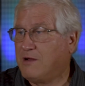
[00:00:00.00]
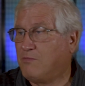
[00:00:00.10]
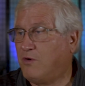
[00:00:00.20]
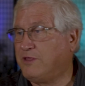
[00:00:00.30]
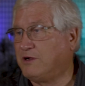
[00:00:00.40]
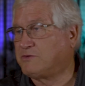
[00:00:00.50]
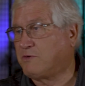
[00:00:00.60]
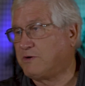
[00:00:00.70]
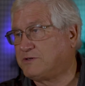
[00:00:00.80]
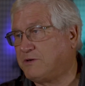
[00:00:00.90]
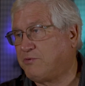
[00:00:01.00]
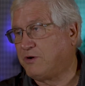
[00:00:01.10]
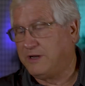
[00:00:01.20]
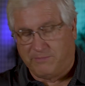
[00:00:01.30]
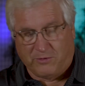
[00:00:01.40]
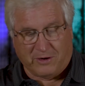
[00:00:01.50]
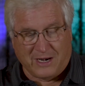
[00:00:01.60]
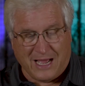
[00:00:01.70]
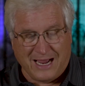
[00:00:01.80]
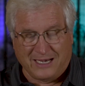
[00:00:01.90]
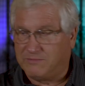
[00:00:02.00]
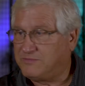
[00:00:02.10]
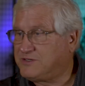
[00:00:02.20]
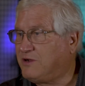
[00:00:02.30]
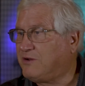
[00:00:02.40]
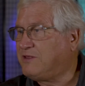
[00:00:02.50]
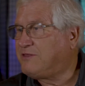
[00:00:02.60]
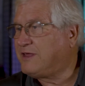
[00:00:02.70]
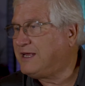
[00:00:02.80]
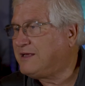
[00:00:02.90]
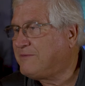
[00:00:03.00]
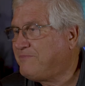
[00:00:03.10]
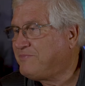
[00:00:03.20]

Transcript: Boy, those were some pretty important items, don't you think?